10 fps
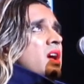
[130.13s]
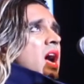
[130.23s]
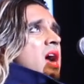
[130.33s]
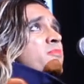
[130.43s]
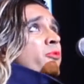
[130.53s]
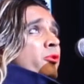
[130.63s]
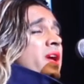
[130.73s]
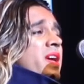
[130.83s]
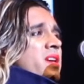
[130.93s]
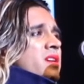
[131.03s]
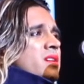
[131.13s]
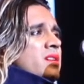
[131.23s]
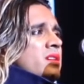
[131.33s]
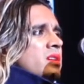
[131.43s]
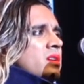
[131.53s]
I pray
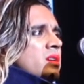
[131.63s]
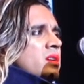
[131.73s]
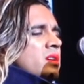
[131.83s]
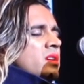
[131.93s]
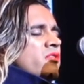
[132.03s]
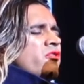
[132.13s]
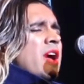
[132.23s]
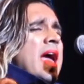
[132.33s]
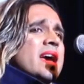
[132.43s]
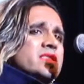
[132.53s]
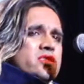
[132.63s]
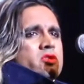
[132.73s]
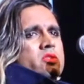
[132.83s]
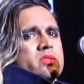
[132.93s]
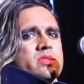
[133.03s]
for
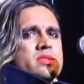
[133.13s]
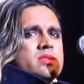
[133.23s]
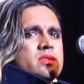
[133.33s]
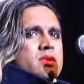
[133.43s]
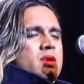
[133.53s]
answers,